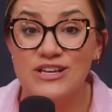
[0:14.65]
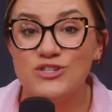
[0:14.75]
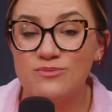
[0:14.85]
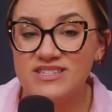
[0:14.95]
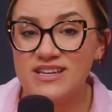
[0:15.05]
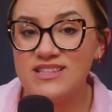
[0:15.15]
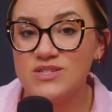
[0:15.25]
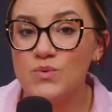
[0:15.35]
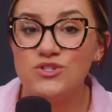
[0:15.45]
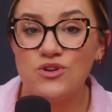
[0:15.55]
Sermons like
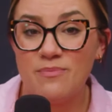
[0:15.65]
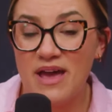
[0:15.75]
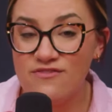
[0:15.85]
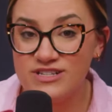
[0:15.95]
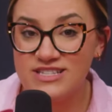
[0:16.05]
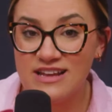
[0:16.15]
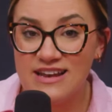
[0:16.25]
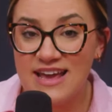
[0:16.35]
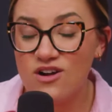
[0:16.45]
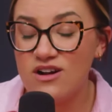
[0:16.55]
this one drop every
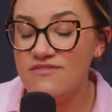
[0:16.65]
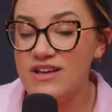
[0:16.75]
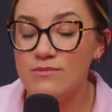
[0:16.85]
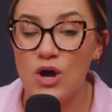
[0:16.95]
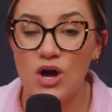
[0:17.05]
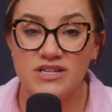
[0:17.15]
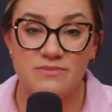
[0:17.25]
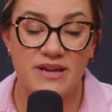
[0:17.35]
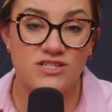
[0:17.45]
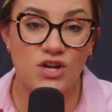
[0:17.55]
Sunday, are available on
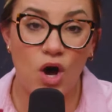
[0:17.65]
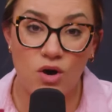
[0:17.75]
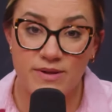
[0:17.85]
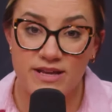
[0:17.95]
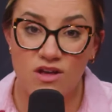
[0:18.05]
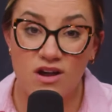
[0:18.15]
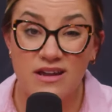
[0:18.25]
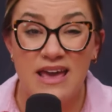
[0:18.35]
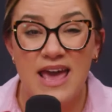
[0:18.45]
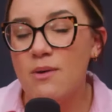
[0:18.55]
demand all week long,
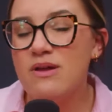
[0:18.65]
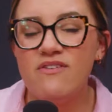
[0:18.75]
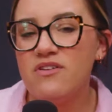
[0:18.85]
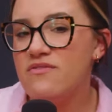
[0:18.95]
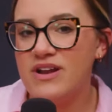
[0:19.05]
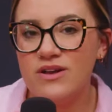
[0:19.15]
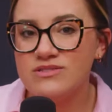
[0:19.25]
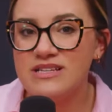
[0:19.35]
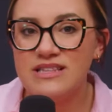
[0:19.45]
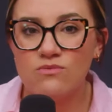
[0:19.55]
and we have other
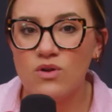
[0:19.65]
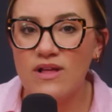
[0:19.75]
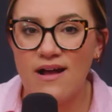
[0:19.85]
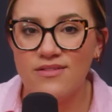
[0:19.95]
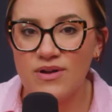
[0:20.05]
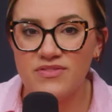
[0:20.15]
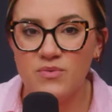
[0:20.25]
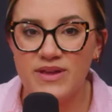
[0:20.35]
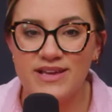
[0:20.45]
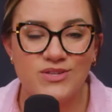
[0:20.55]
videos that roll out throughout the week.